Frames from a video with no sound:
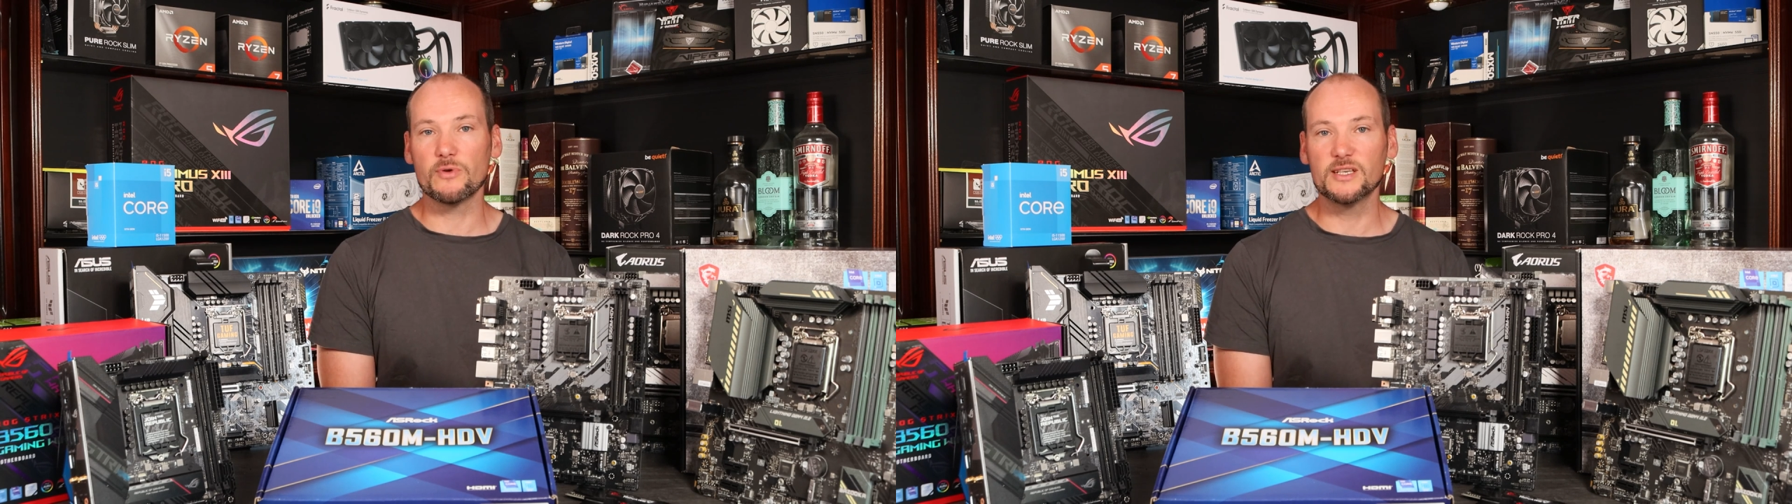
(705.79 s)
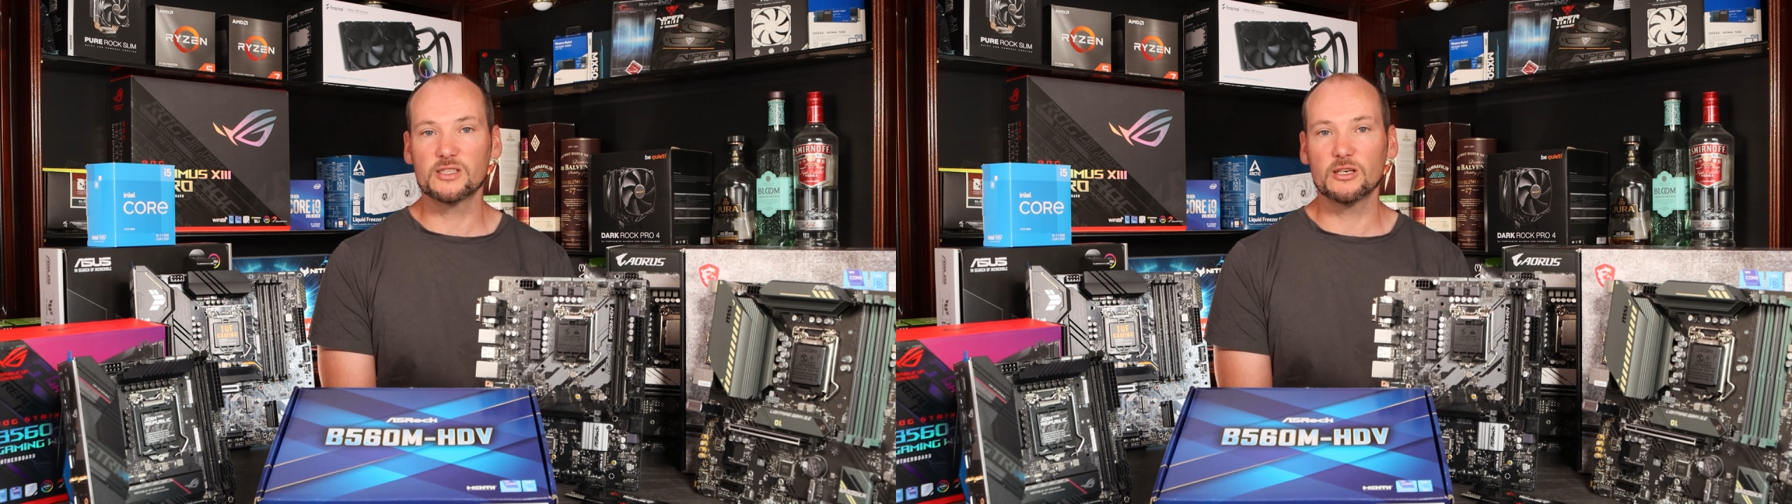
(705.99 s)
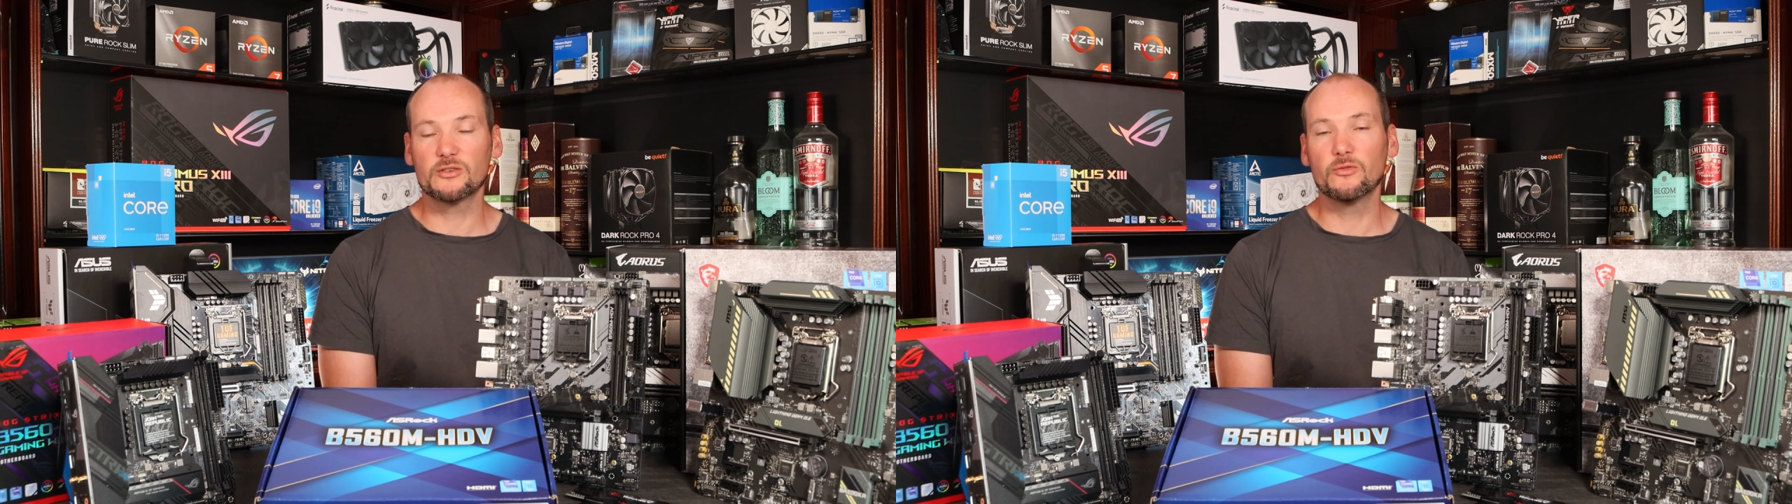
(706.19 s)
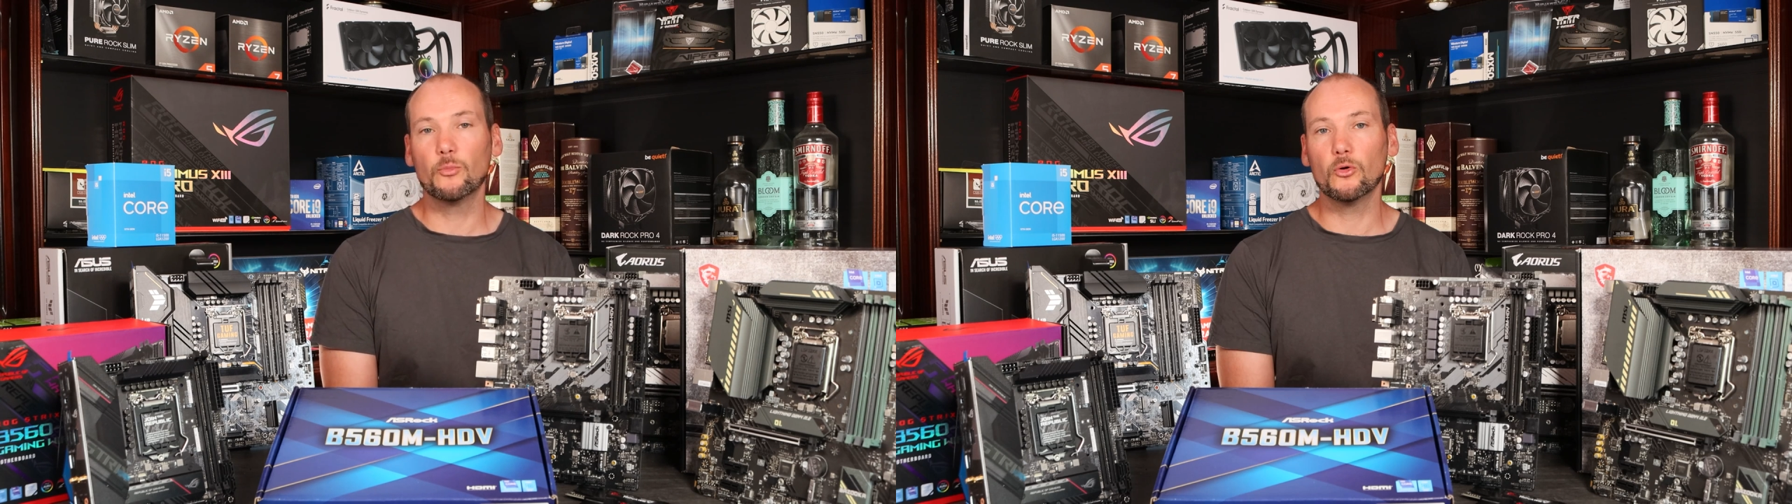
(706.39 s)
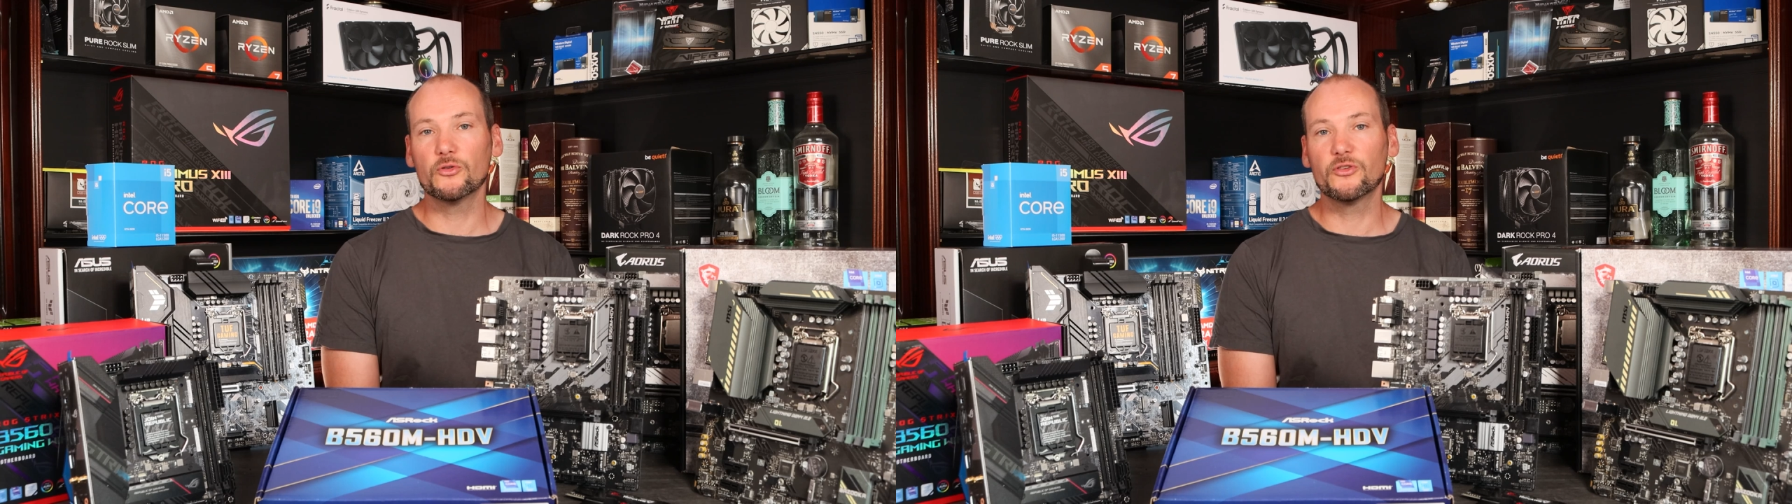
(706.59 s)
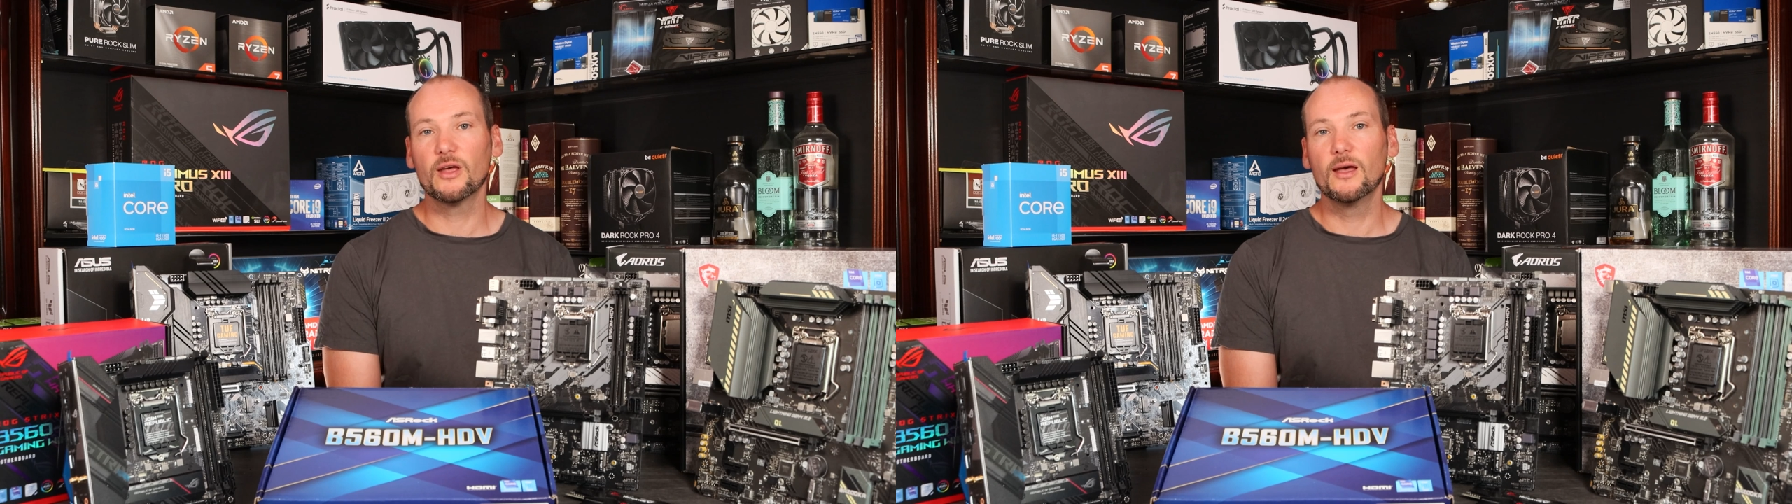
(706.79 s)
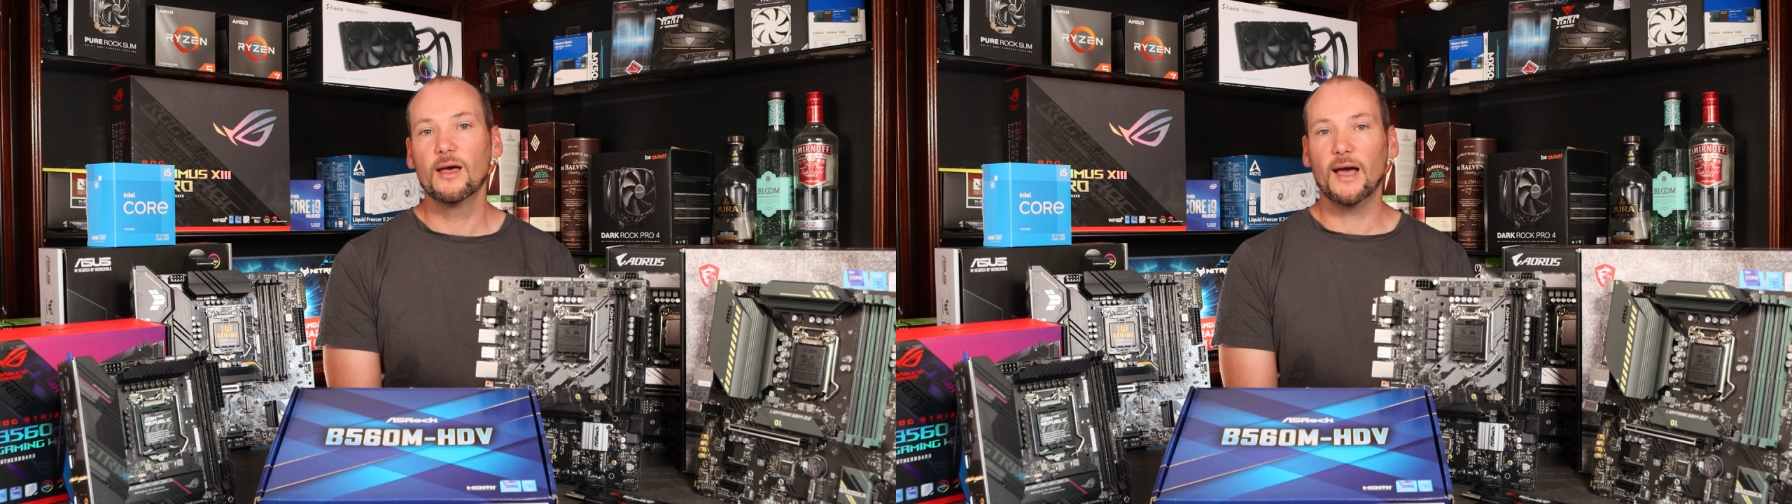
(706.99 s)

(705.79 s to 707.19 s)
research for boards,